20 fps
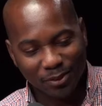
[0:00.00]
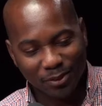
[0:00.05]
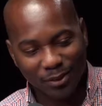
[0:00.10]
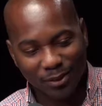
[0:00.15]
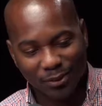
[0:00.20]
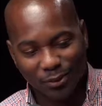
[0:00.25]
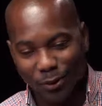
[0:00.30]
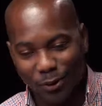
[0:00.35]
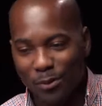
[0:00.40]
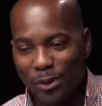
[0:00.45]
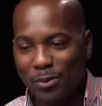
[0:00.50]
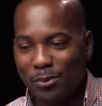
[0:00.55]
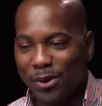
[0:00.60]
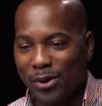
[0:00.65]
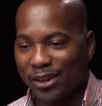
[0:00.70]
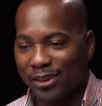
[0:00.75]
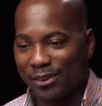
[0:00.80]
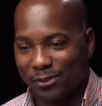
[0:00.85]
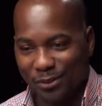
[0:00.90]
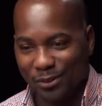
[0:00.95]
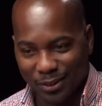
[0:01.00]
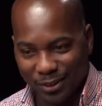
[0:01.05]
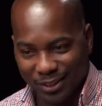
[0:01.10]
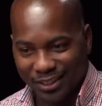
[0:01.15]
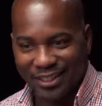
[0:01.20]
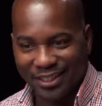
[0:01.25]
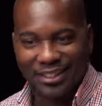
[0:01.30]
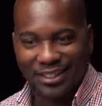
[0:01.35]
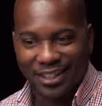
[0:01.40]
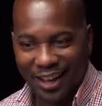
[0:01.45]
so we went,
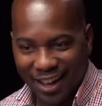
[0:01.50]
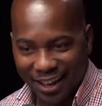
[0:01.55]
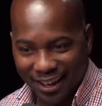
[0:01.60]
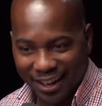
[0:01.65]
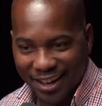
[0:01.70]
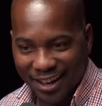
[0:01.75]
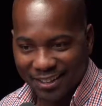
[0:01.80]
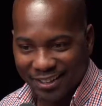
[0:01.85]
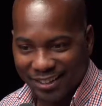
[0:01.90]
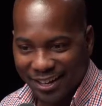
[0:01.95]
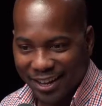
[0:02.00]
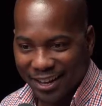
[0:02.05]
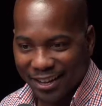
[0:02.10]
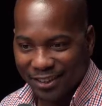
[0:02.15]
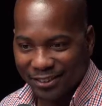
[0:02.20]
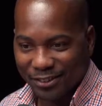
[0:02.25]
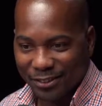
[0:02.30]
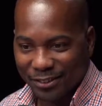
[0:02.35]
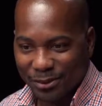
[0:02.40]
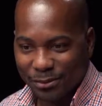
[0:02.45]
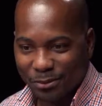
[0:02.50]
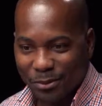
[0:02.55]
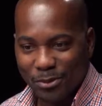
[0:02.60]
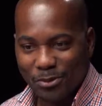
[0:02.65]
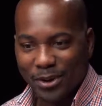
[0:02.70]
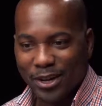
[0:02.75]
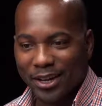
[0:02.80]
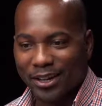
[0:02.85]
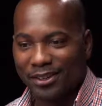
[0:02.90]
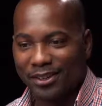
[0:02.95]
context, we
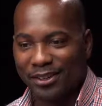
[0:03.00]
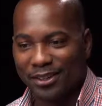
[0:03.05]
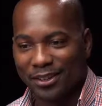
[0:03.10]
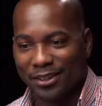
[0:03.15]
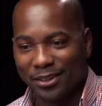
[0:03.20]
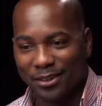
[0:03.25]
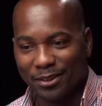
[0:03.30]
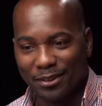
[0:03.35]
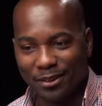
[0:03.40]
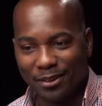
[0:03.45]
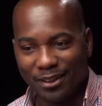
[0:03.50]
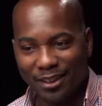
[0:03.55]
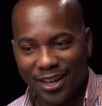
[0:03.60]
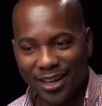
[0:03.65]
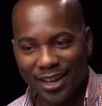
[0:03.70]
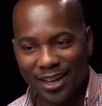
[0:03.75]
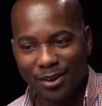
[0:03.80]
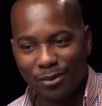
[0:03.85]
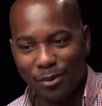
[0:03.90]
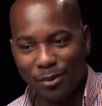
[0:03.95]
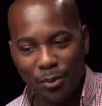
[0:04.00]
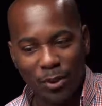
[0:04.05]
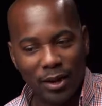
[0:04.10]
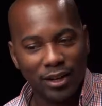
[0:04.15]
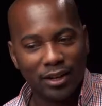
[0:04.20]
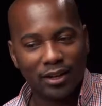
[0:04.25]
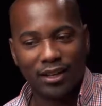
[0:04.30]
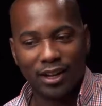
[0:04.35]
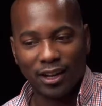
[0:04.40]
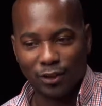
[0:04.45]
went to
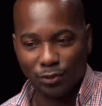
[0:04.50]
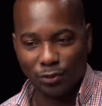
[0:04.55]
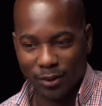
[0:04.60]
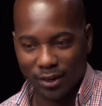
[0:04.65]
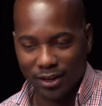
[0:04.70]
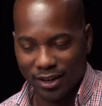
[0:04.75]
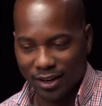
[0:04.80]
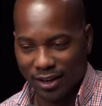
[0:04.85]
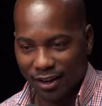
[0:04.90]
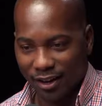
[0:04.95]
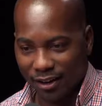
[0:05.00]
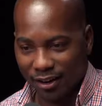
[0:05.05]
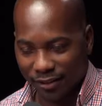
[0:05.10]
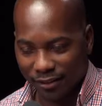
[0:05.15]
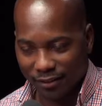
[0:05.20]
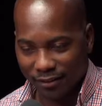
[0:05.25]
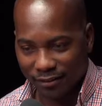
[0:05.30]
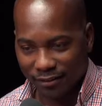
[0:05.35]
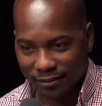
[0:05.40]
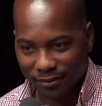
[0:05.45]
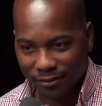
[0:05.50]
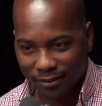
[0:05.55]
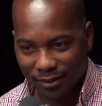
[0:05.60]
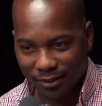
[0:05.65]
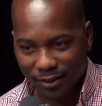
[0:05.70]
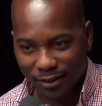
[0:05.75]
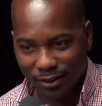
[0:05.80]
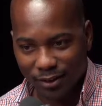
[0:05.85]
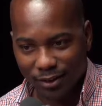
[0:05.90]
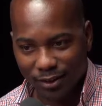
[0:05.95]
lunch one day.
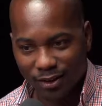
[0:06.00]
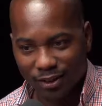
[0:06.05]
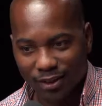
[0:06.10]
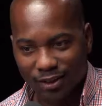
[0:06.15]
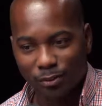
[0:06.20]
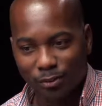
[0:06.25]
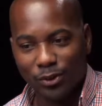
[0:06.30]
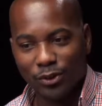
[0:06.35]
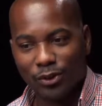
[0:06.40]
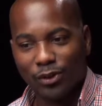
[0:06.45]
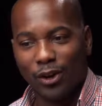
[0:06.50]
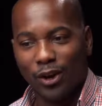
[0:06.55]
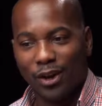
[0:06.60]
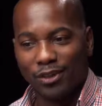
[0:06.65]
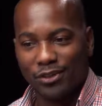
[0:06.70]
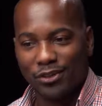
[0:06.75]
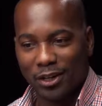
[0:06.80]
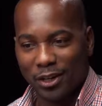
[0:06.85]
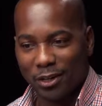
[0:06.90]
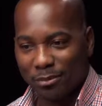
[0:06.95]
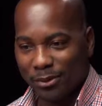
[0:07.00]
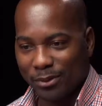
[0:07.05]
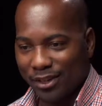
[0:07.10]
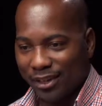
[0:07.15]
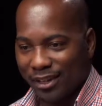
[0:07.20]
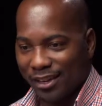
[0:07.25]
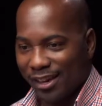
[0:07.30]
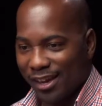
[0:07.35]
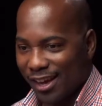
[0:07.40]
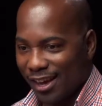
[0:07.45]
We saw a gentleman
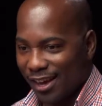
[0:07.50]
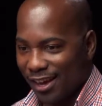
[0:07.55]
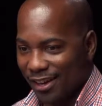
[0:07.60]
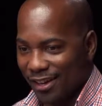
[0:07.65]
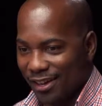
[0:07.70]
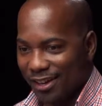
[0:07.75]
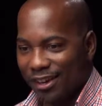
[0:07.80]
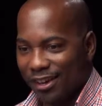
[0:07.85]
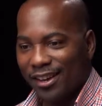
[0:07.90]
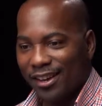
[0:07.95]
in line,